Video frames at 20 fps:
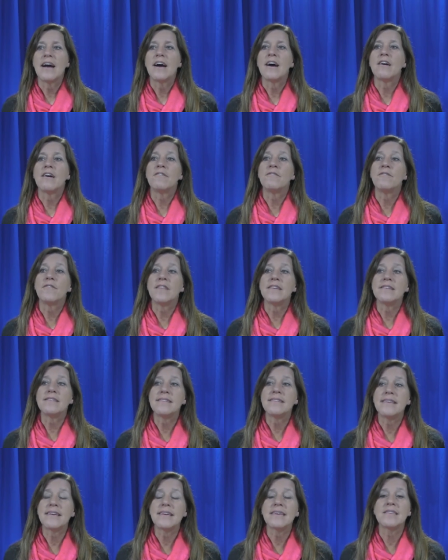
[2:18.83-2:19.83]
of the
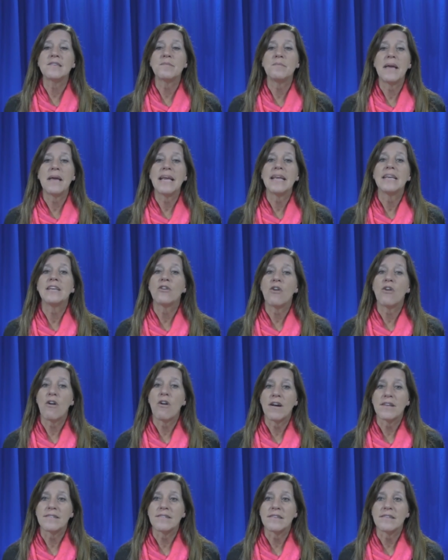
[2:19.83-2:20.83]
6 main
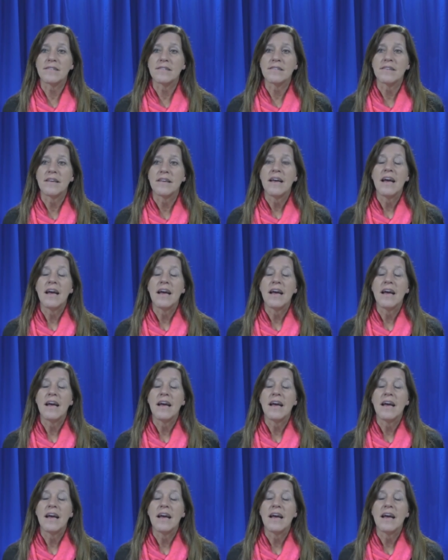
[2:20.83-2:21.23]
causes: